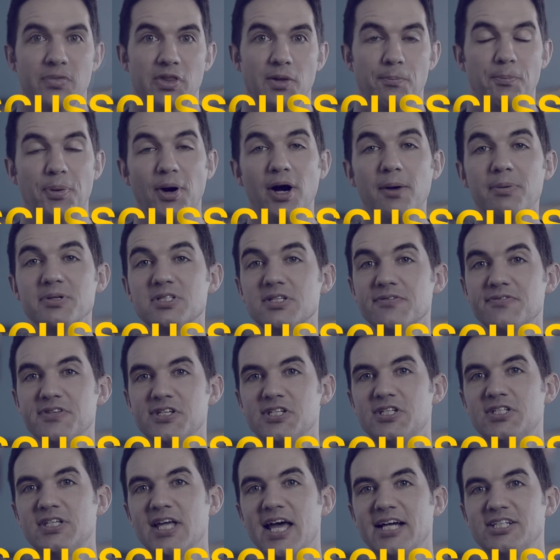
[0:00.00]
The purpose of
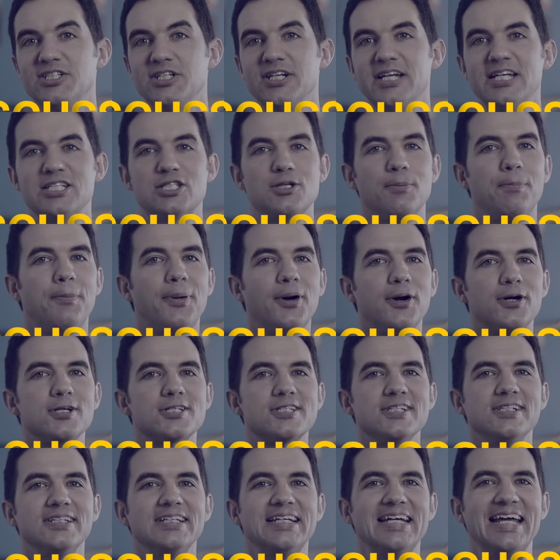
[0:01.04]
this section is to
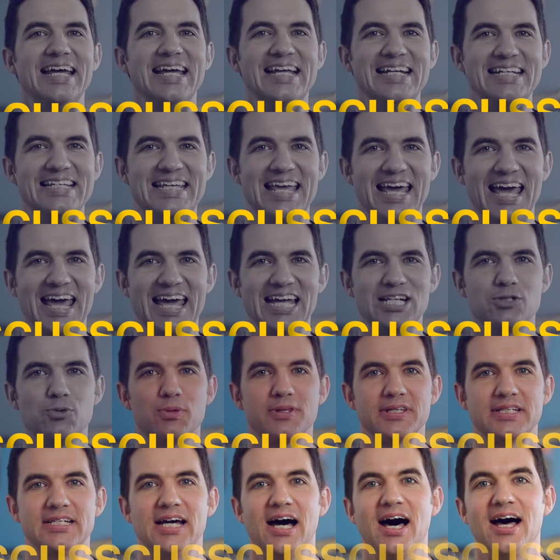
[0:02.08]
personally engage with
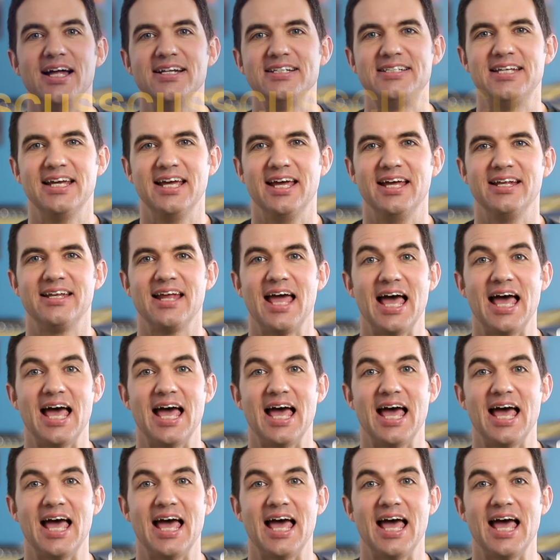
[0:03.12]
the content